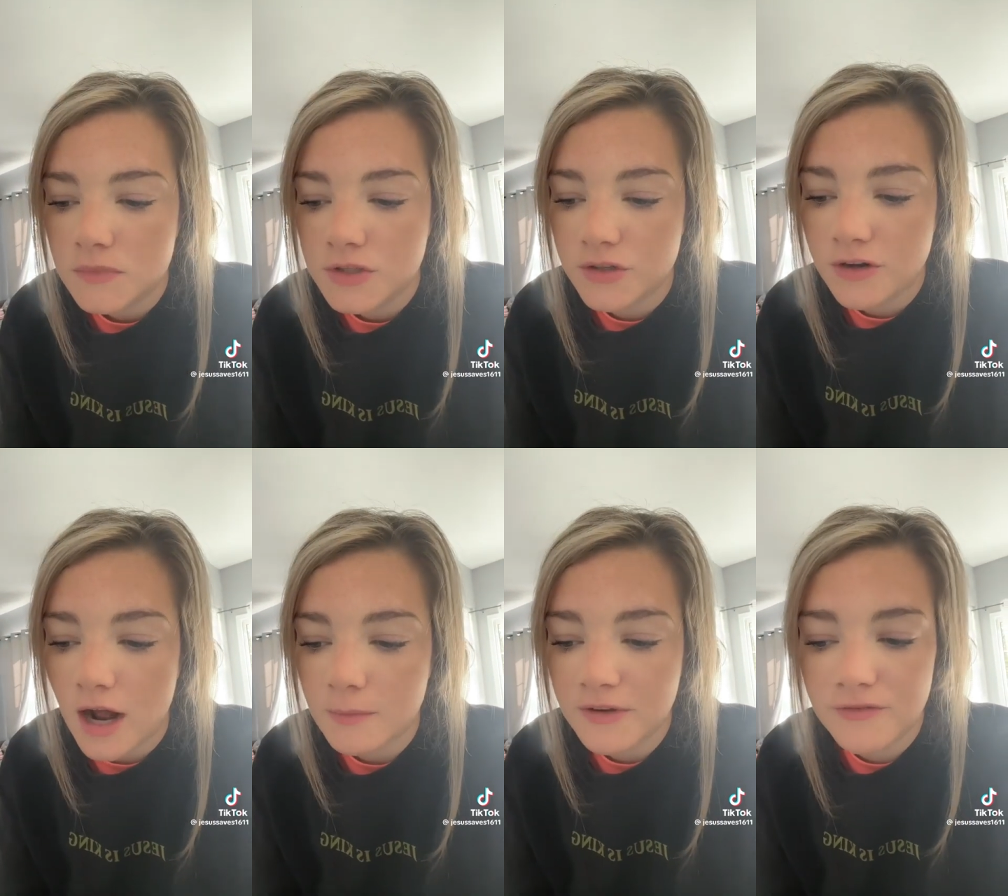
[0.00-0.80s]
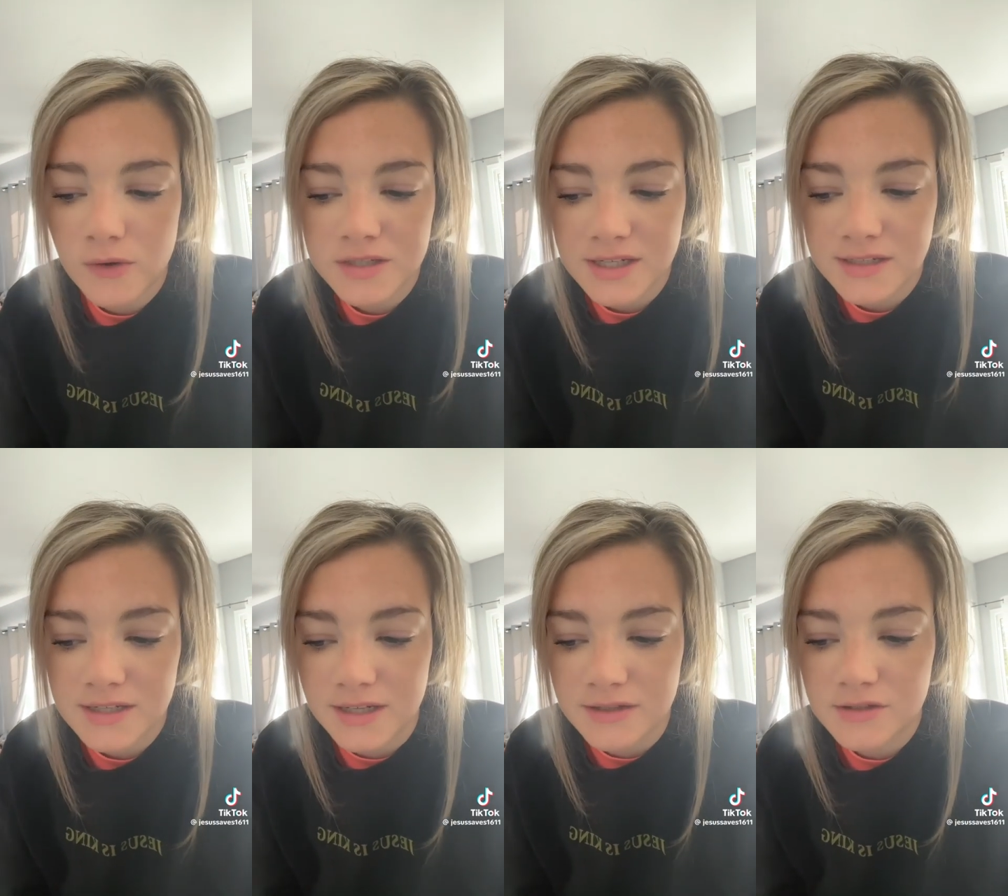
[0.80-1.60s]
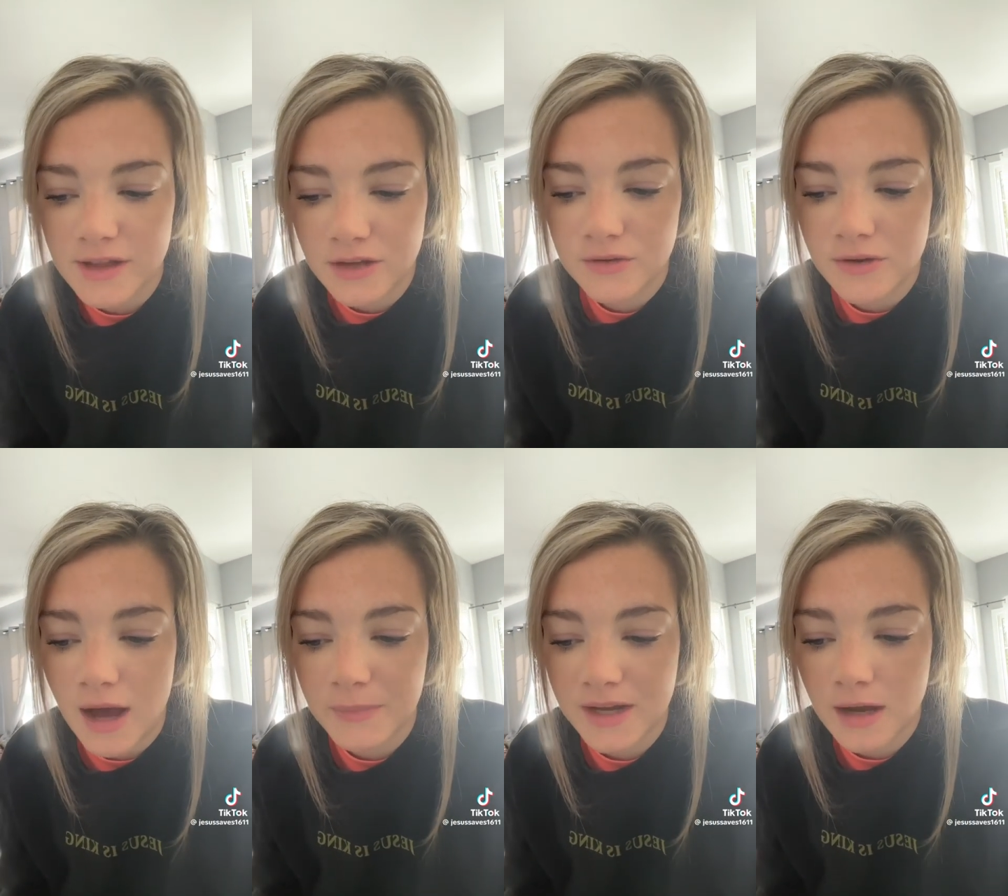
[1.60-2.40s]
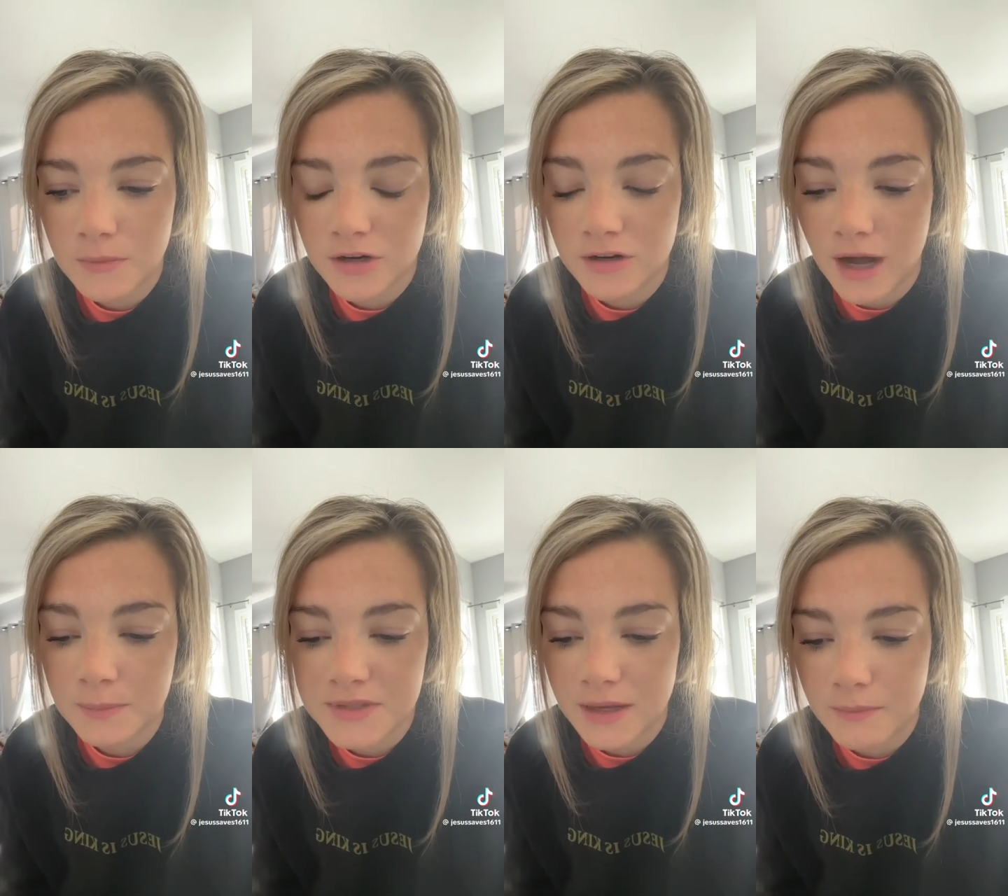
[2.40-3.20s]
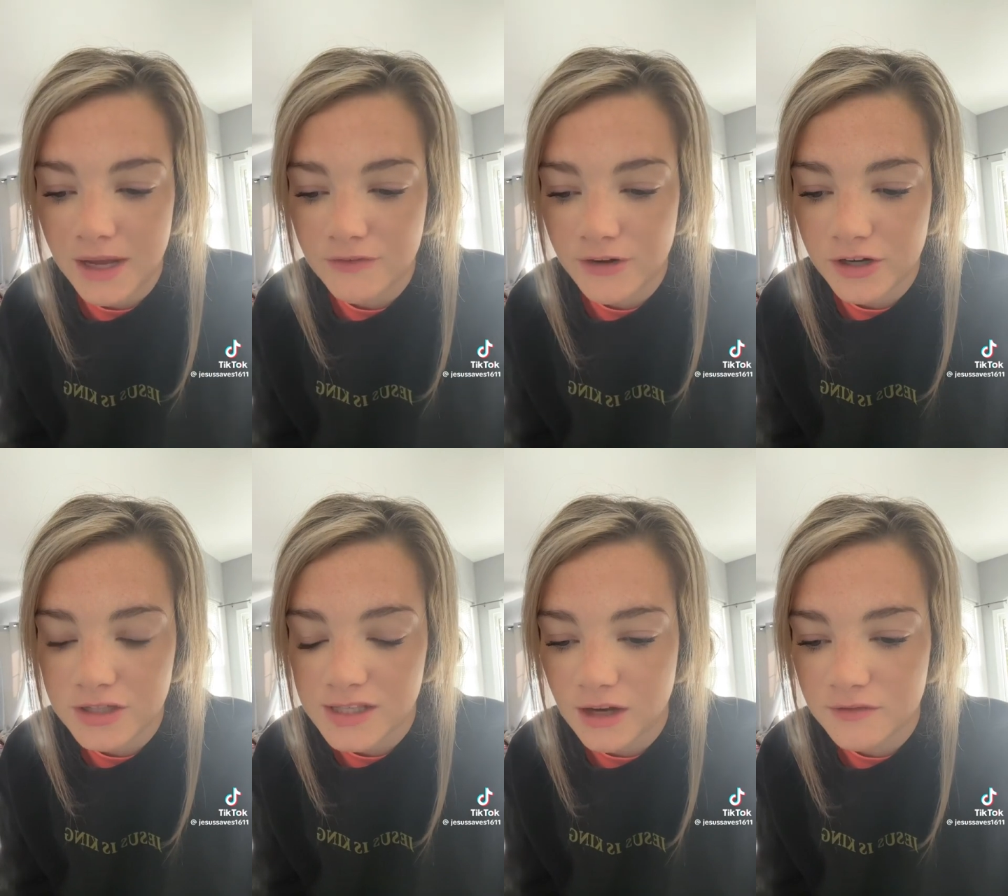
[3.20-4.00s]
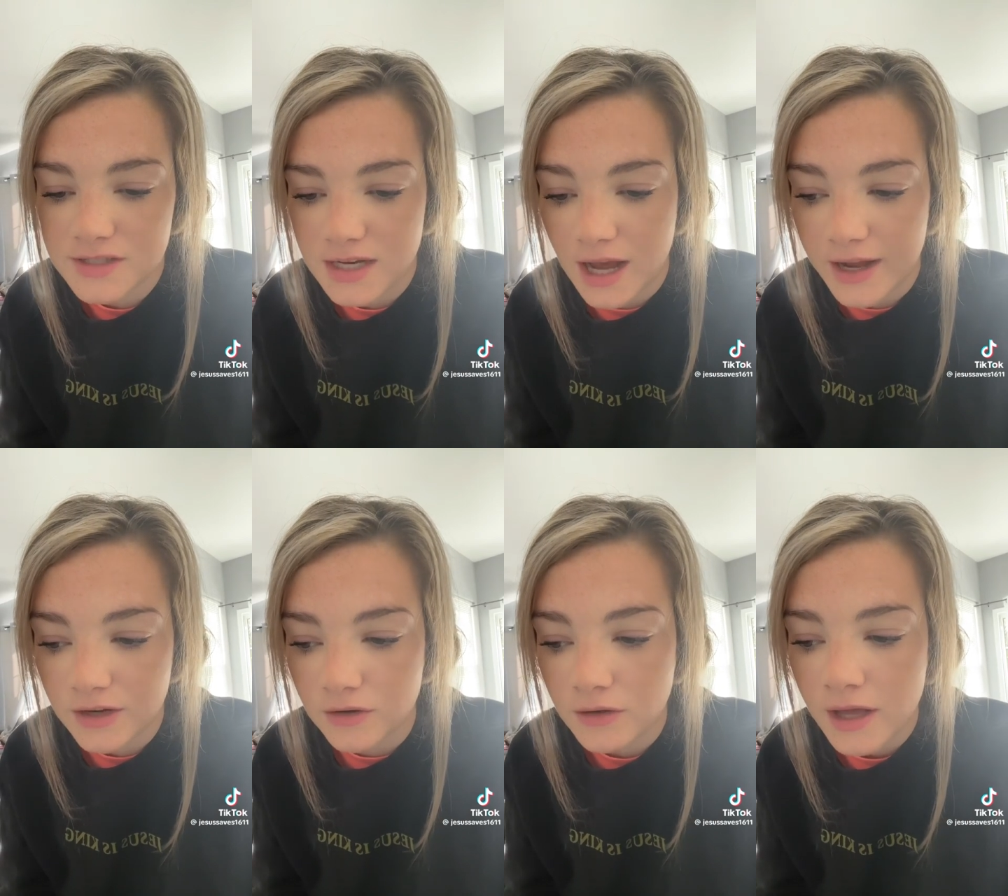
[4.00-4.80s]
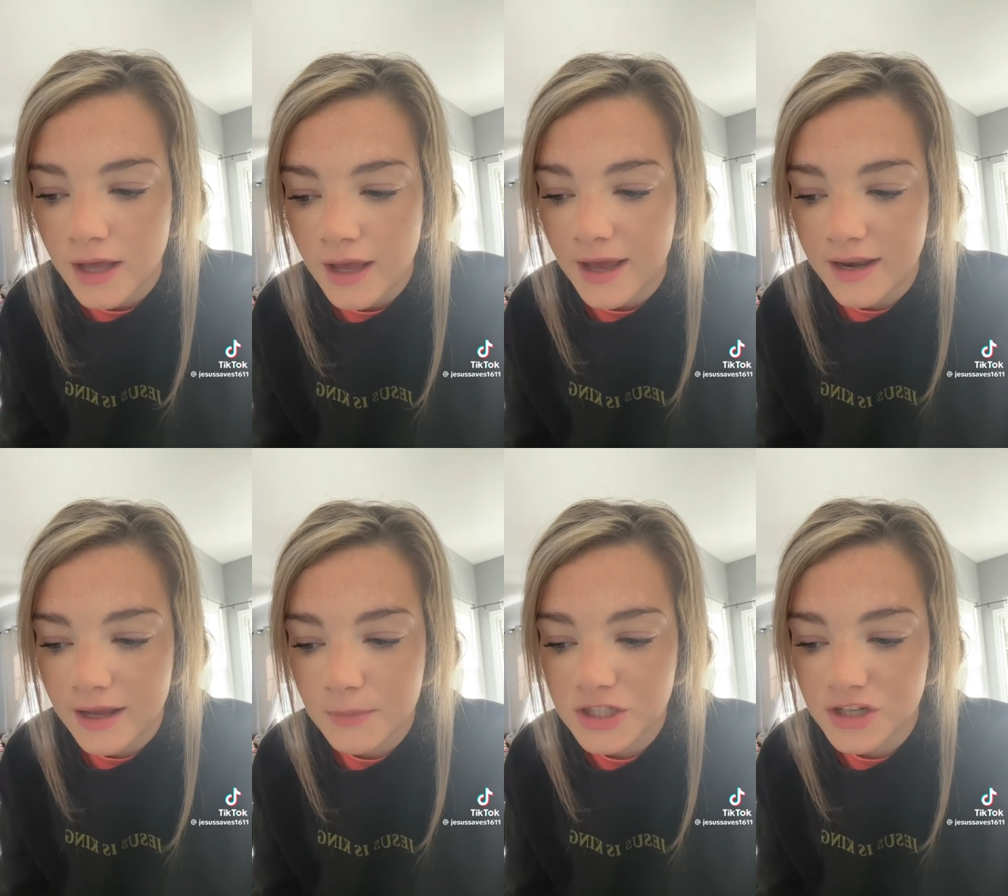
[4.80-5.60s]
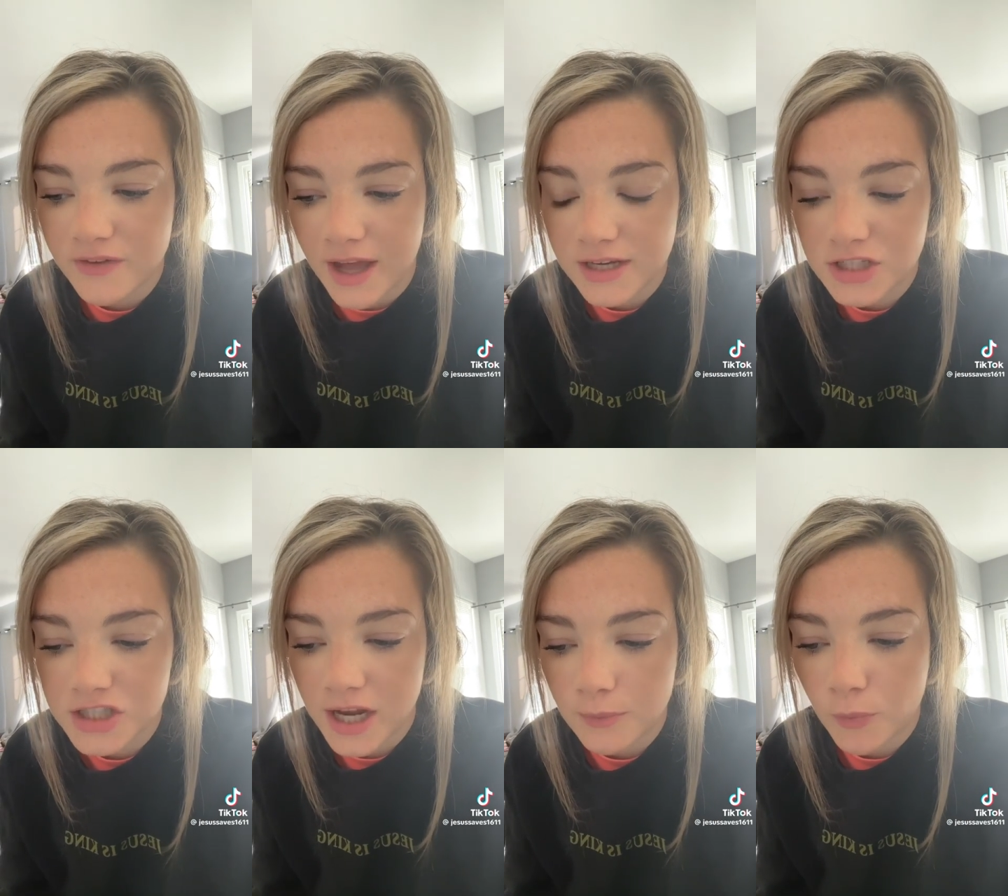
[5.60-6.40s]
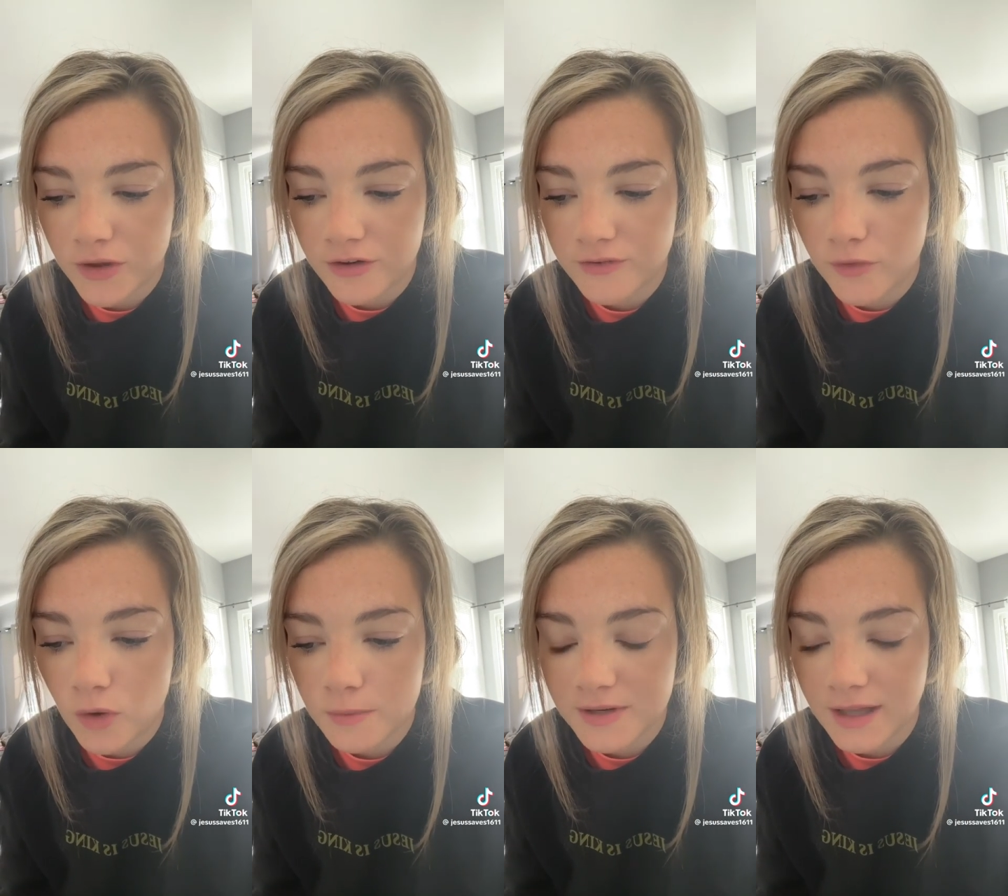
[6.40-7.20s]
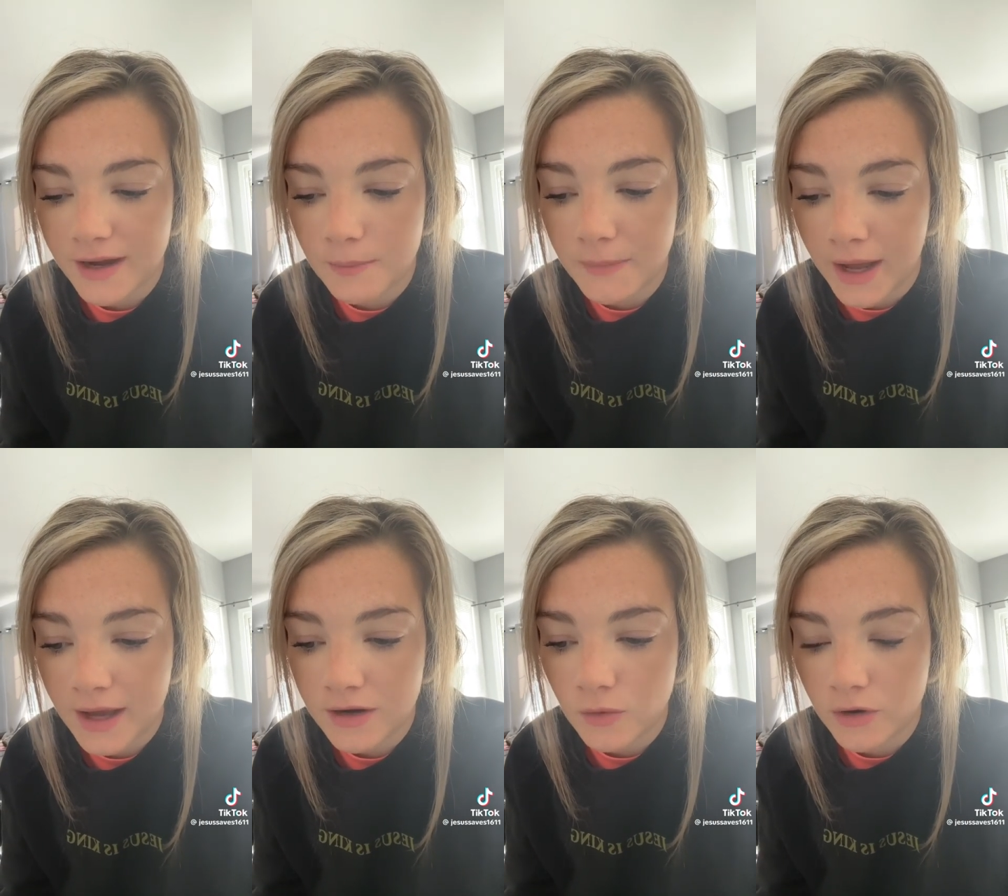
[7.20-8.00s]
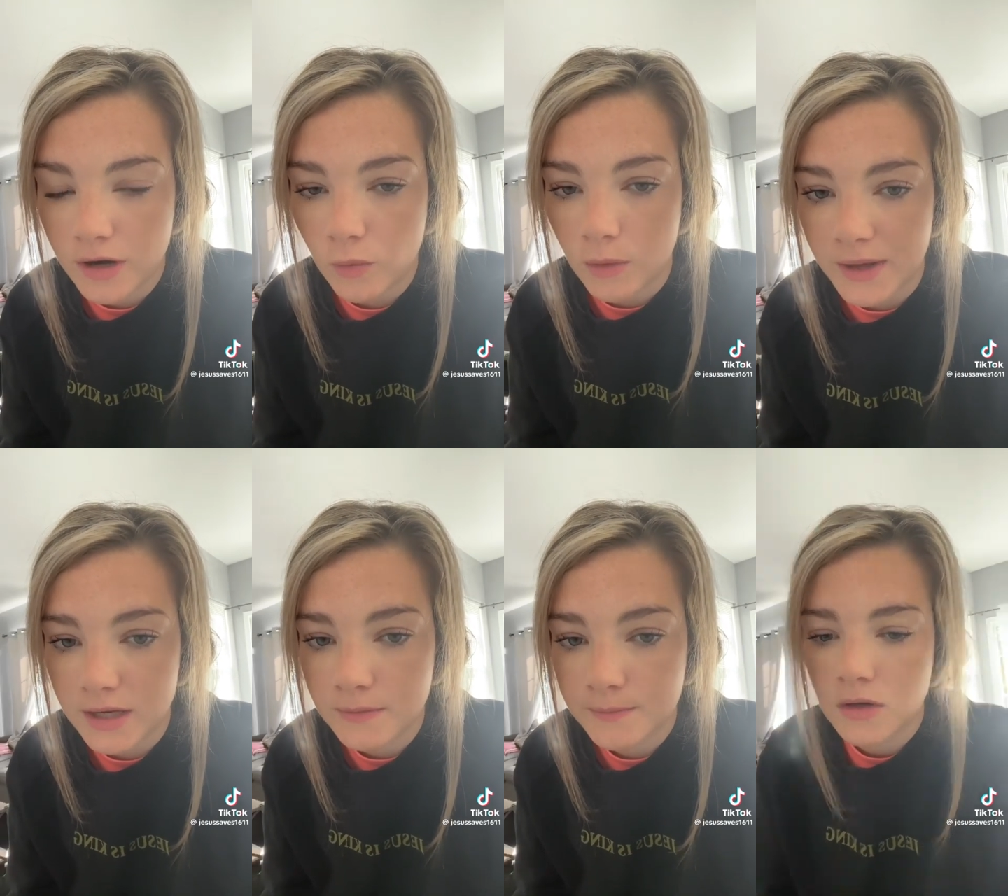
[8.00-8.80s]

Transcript: Deuteronomy four sixteen, "So that you do not become corrupt and make for yourselves an idol, an image of any shape, whether formed like a man or a woman."